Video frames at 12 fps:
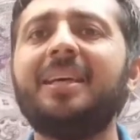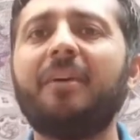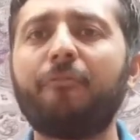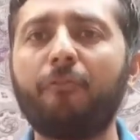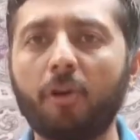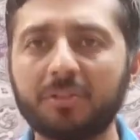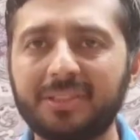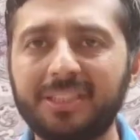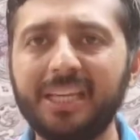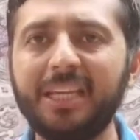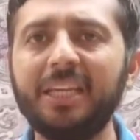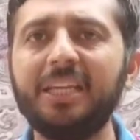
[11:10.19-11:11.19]

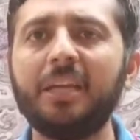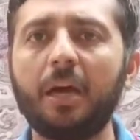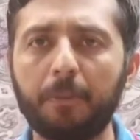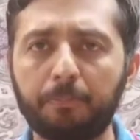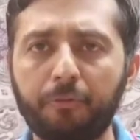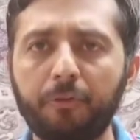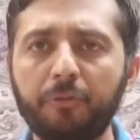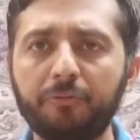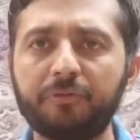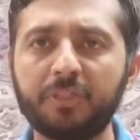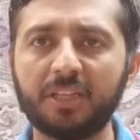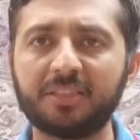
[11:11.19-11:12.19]
14
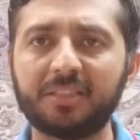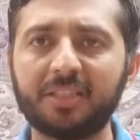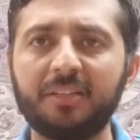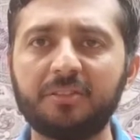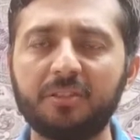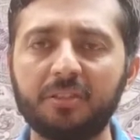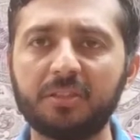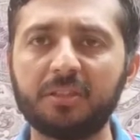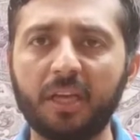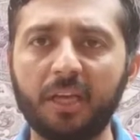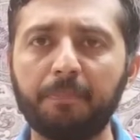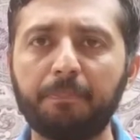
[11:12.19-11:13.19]
approved test centers
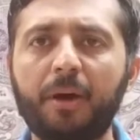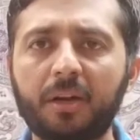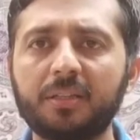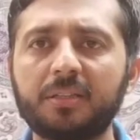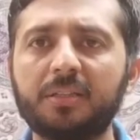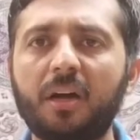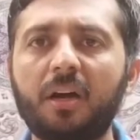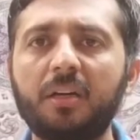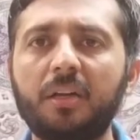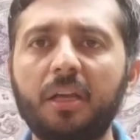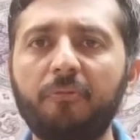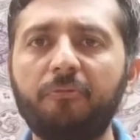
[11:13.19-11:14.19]
in
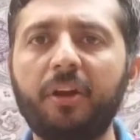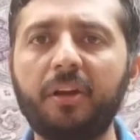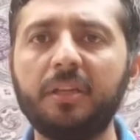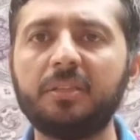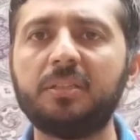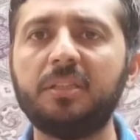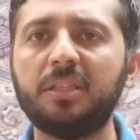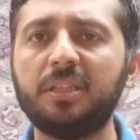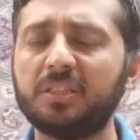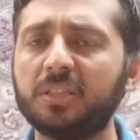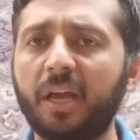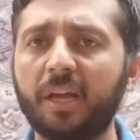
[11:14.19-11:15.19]
Pakistan in various
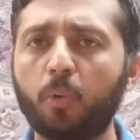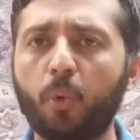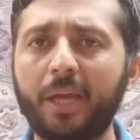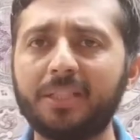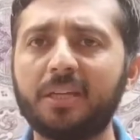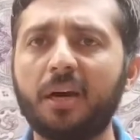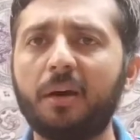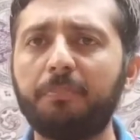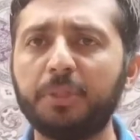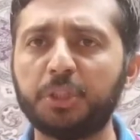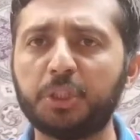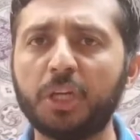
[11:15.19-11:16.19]
cities like Quetta,
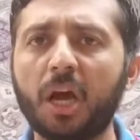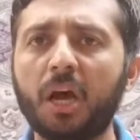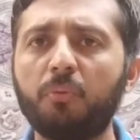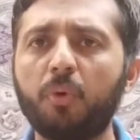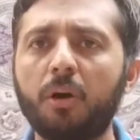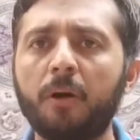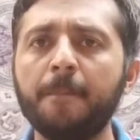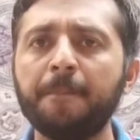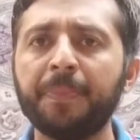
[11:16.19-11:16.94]
Peshawar,